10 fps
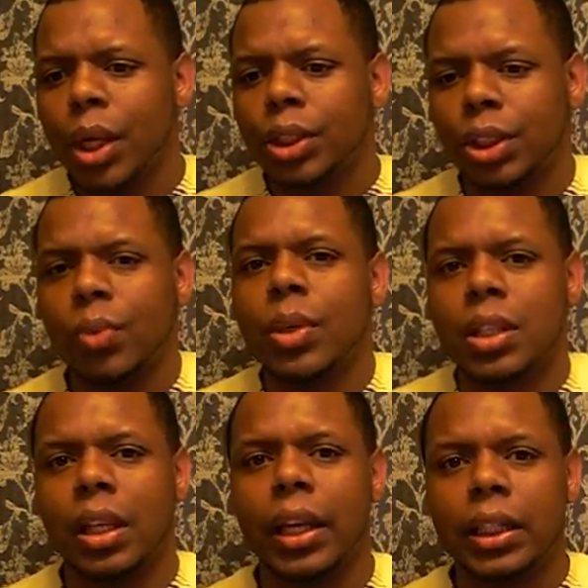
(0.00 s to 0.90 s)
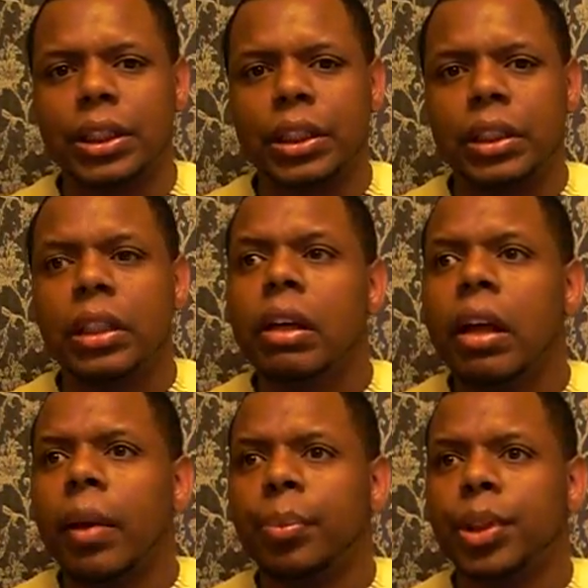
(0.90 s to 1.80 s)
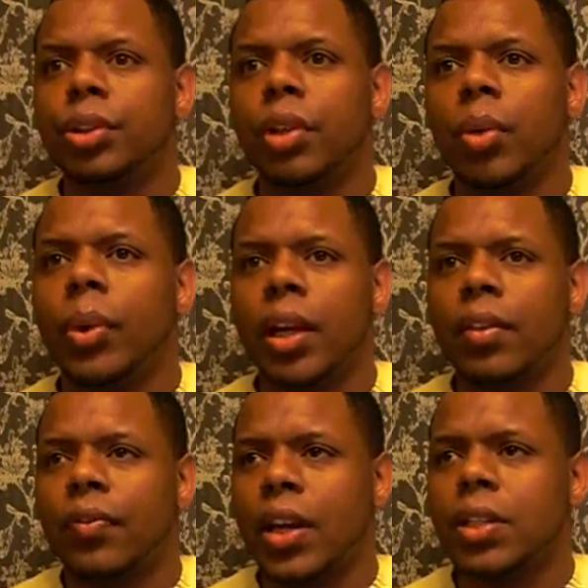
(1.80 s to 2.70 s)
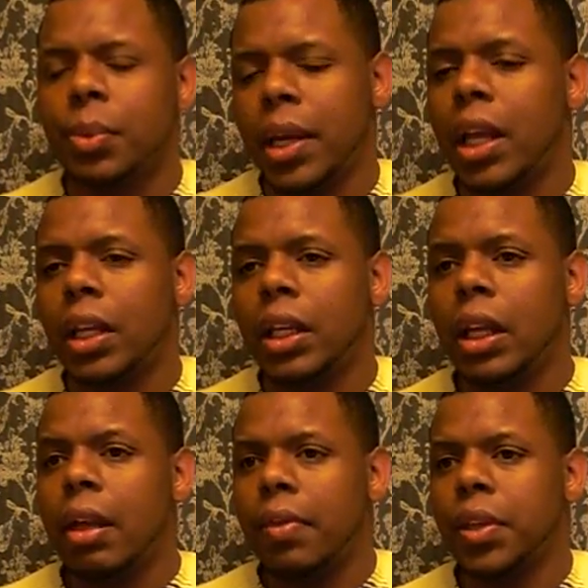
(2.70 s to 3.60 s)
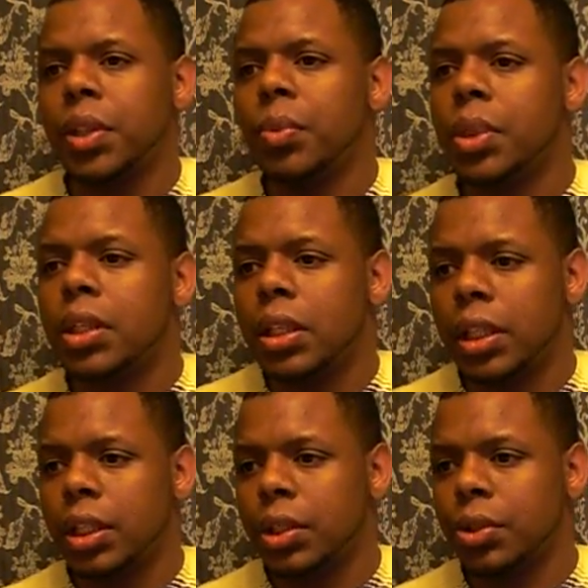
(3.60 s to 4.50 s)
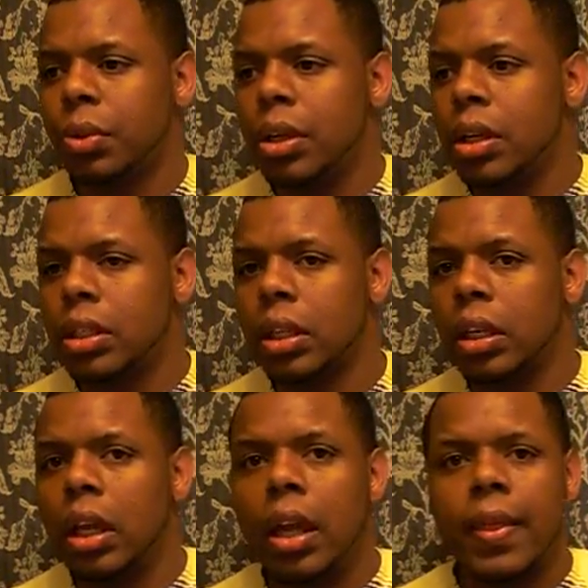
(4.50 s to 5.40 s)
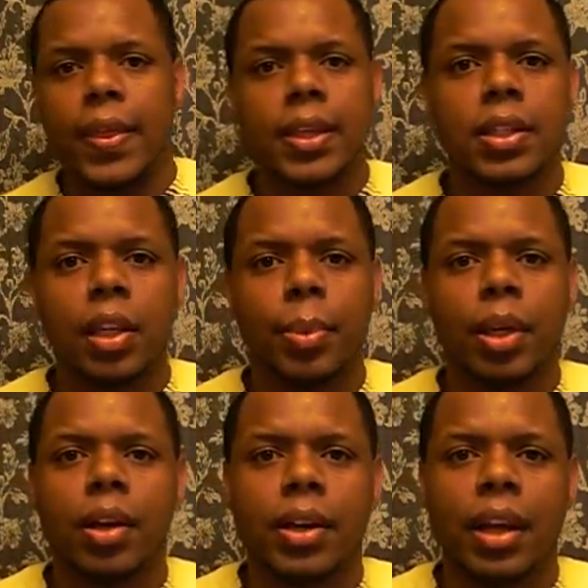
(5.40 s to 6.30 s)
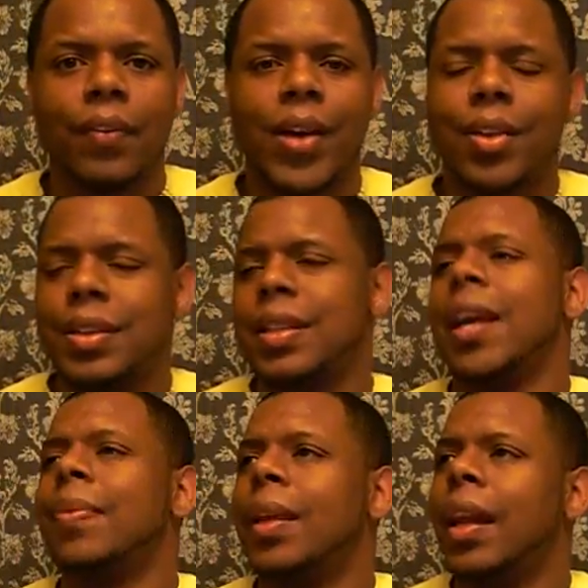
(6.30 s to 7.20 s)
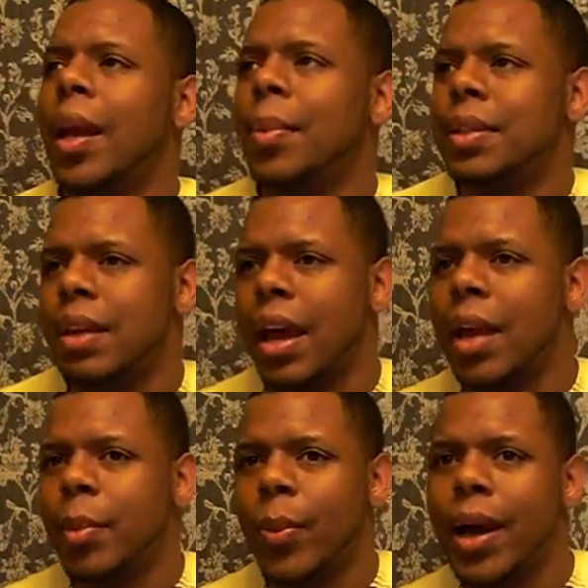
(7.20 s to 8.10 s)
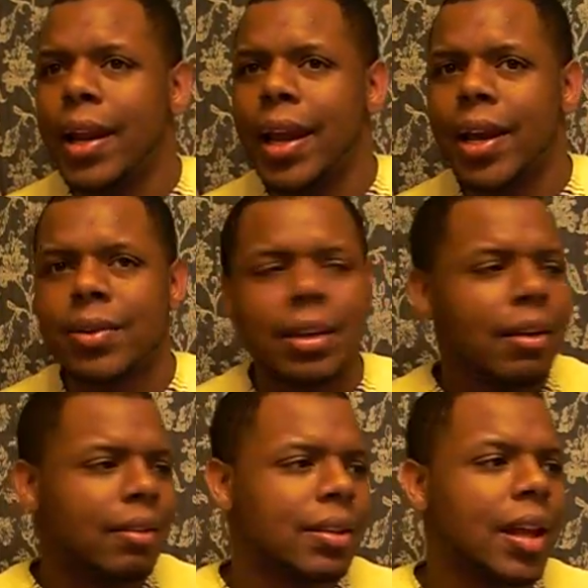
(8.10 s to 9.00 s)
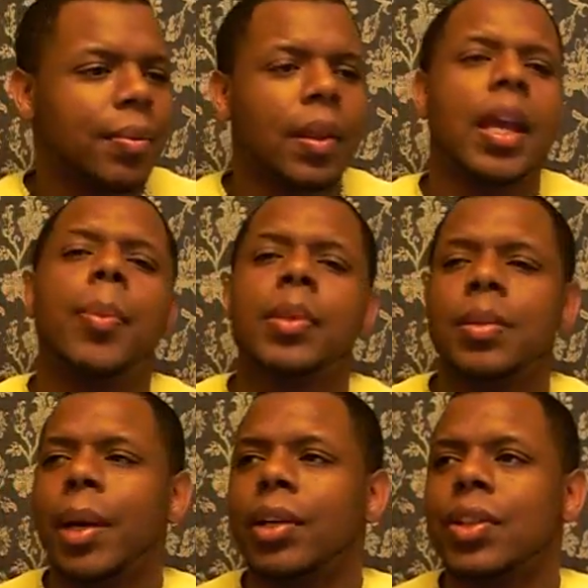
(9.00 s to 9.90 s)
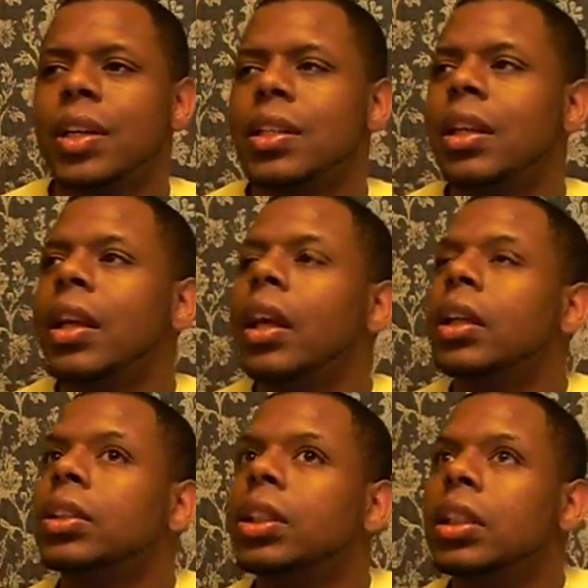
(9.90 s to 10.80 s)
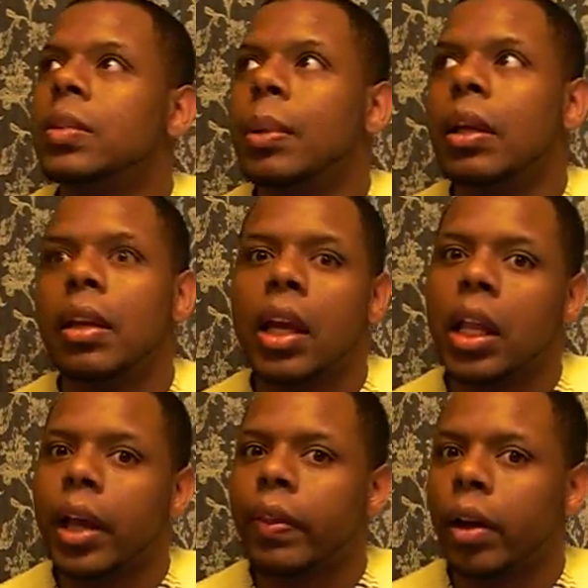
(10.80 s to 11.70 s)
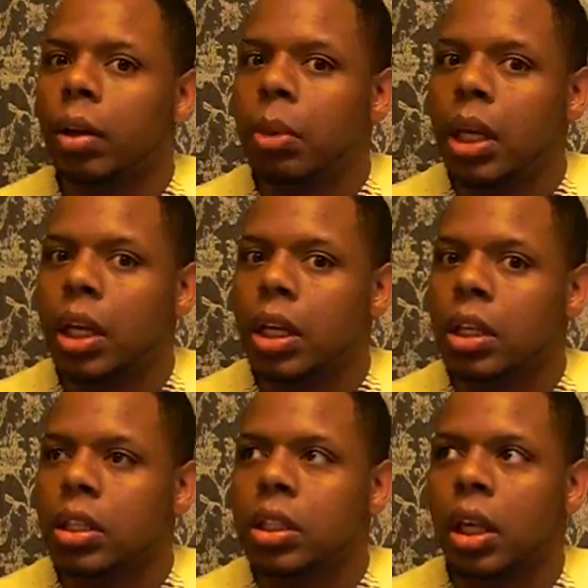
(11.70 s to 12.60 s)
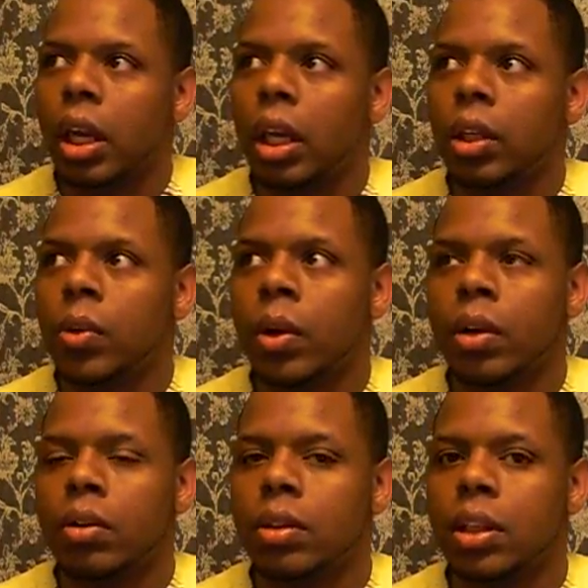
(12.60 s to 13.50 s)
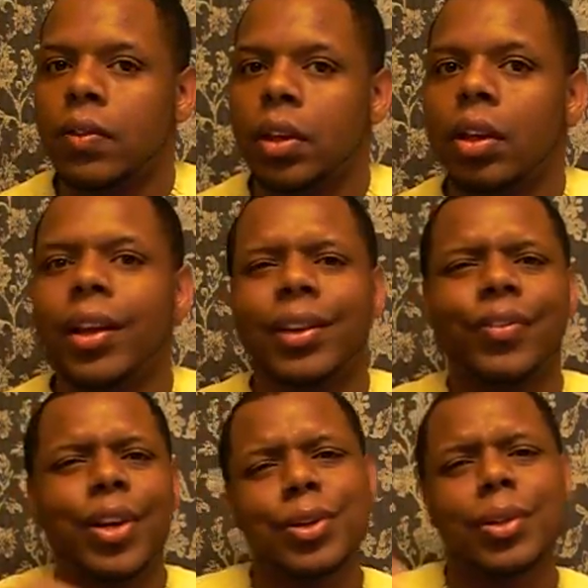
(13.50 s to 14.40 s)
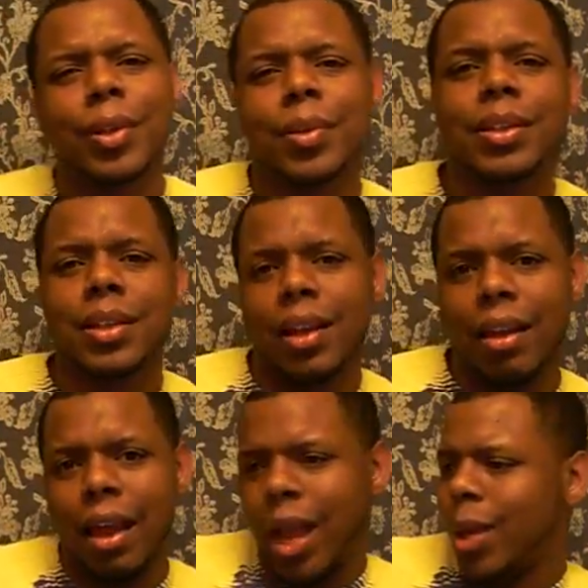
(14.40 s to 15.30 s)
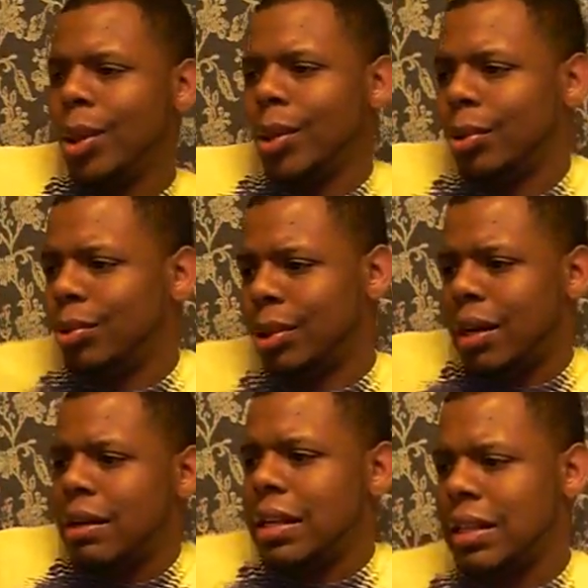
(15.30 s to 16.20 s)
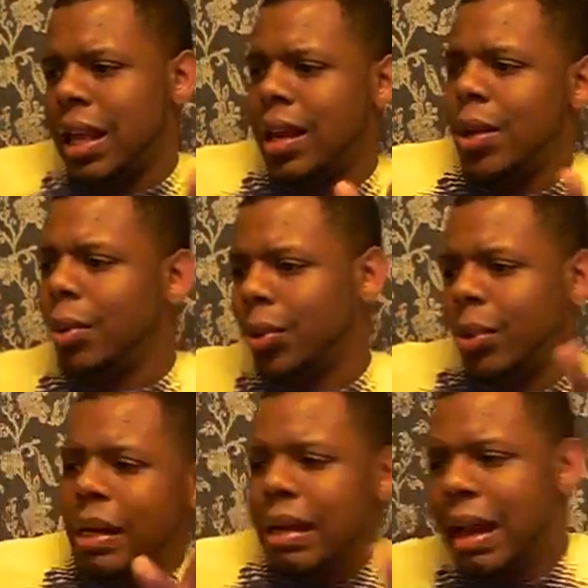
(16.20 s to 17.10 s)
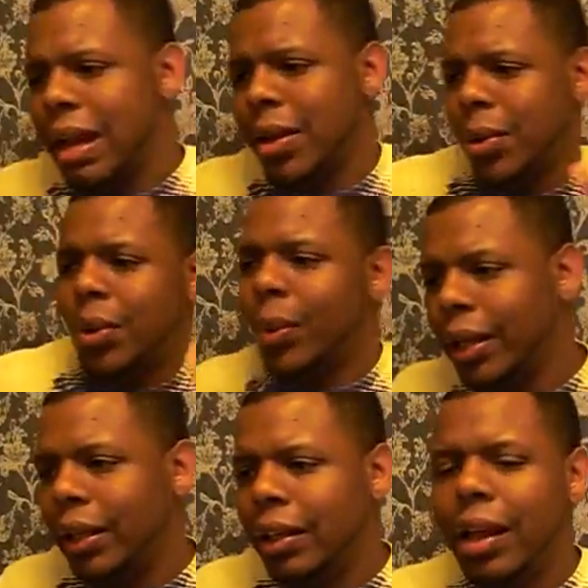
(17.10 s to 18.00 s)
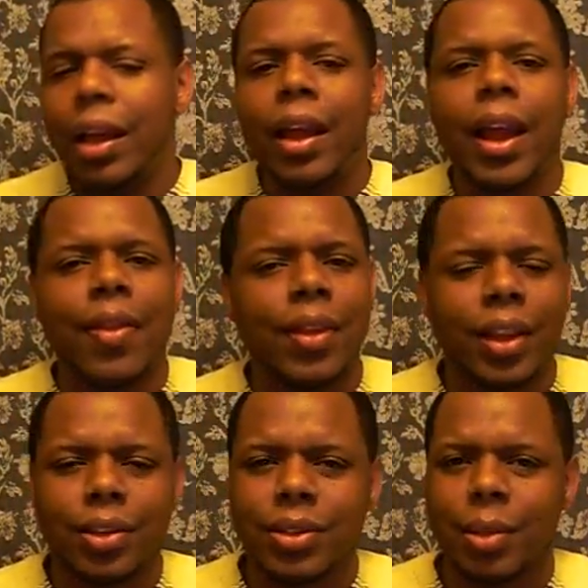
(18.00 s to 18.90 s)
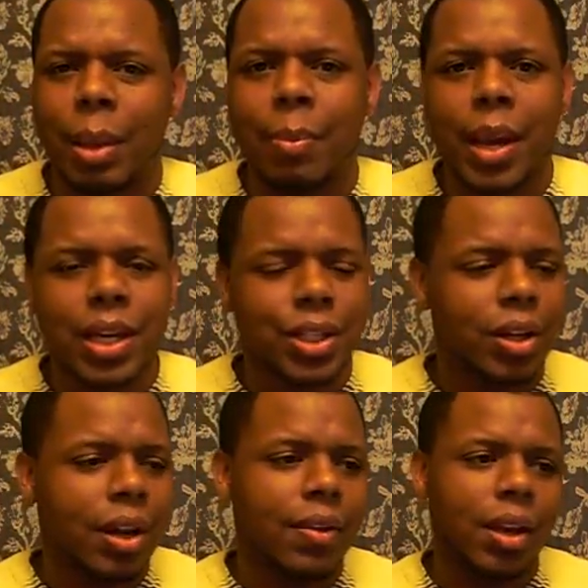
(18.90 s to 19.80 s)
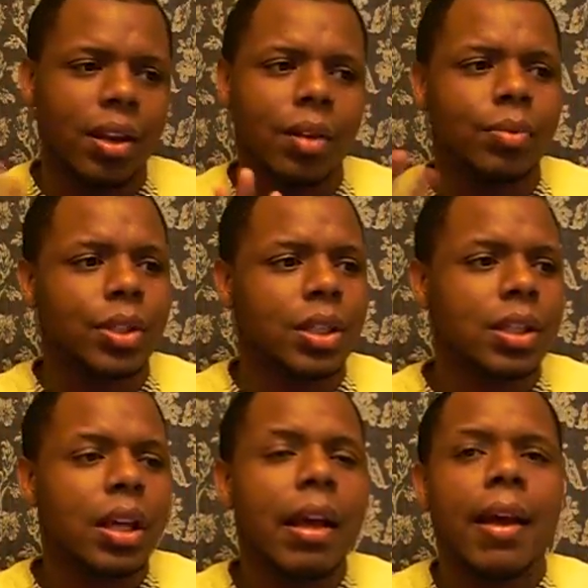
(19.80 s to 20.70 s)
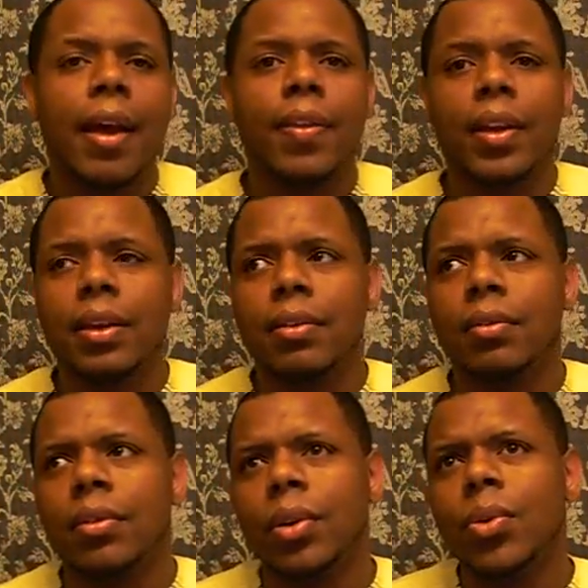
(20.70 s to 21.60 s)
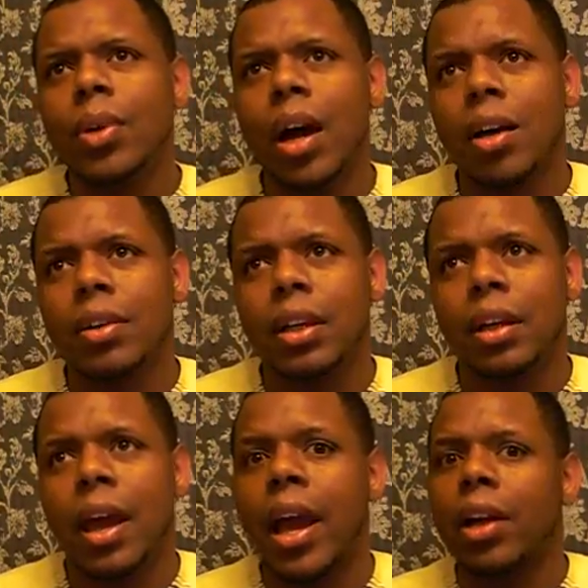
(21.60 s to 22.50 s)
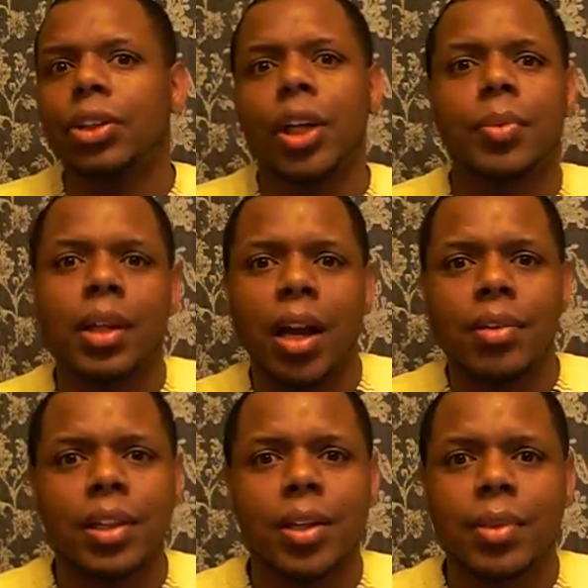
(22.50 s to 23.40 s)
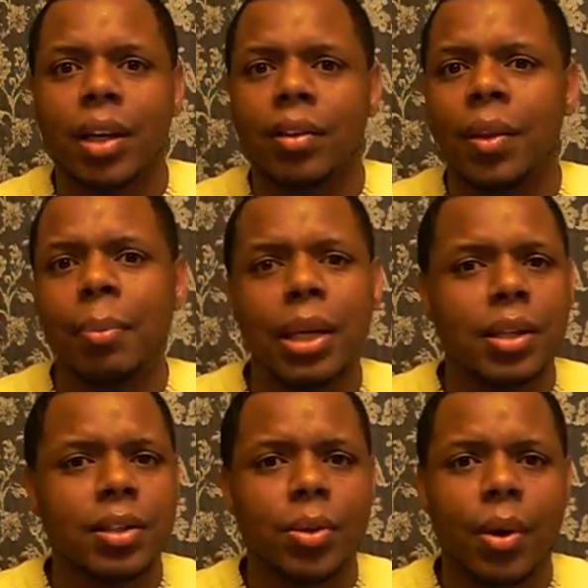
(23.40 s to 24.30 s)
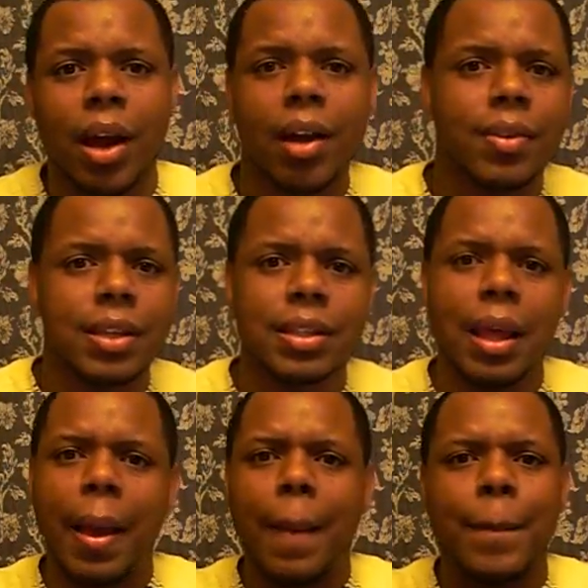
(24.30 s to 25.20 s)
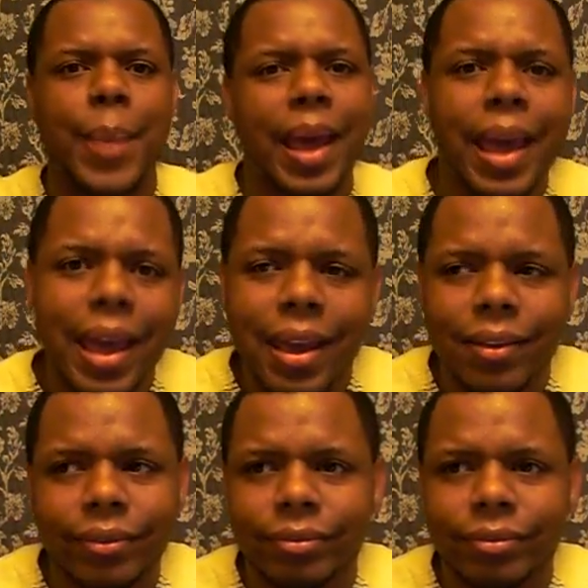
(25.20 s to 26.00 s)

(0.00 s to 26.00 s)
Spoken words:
she was a legend, but we have to face reality that she was addicted to drugs, and this could have been her downfall. The same thing happened to Amy Winehouse. The same thing happened to Michael Jackson. She's been dead like 30 minutes, and you are on TV. Like, first you could have done say, I don't need no cue cards. I know the queen. I know the queen. And then, like you said, and bash her, and then it was just, and then who called in? Al Sharpton called in. He was like, the media's doing all this bad.